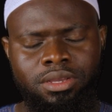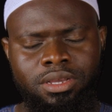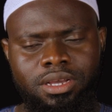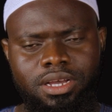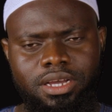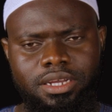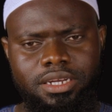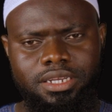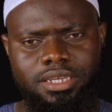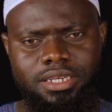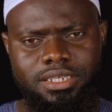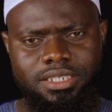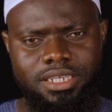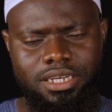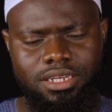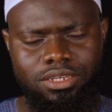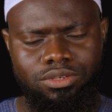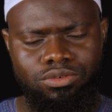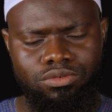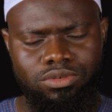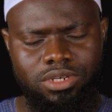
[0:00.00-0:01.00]
And these are
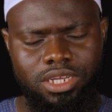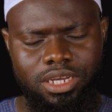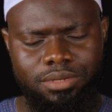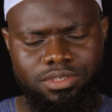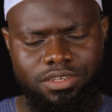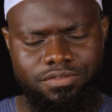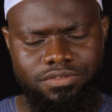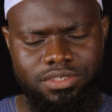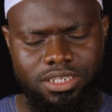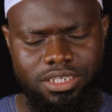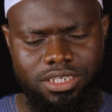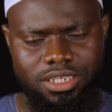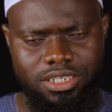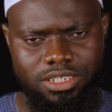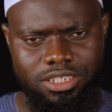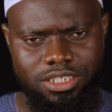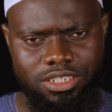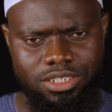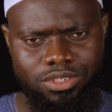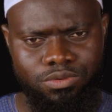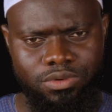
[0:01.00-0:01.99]
the two types of
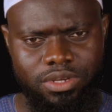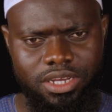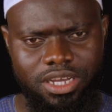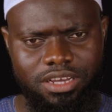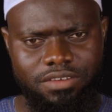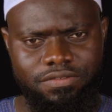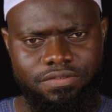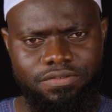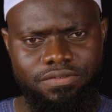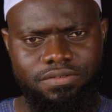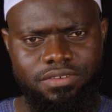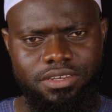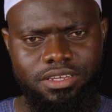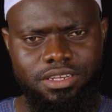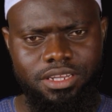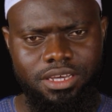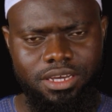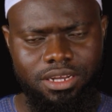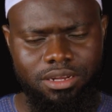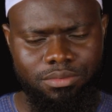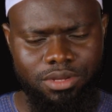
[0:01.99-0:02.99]
sentences we have
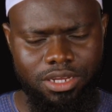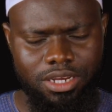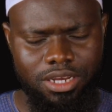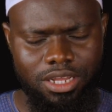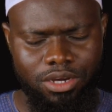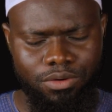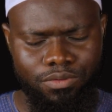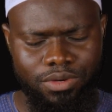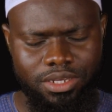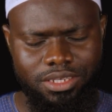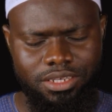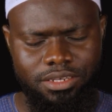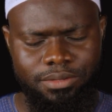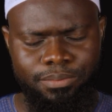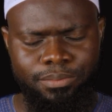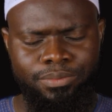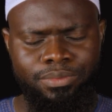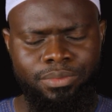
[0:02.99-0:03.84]
in Arabic language.